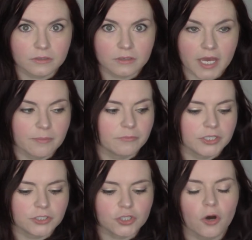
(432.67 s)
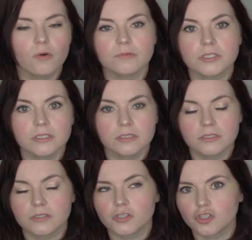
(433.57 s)
And we don't
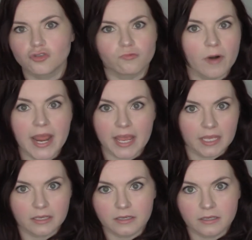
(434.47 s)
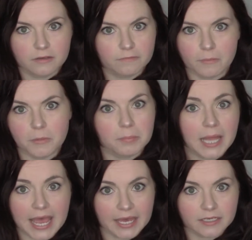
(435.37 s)
stray from the
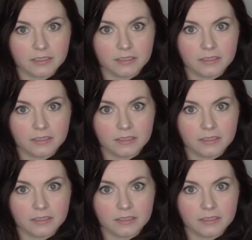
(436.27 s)
plan.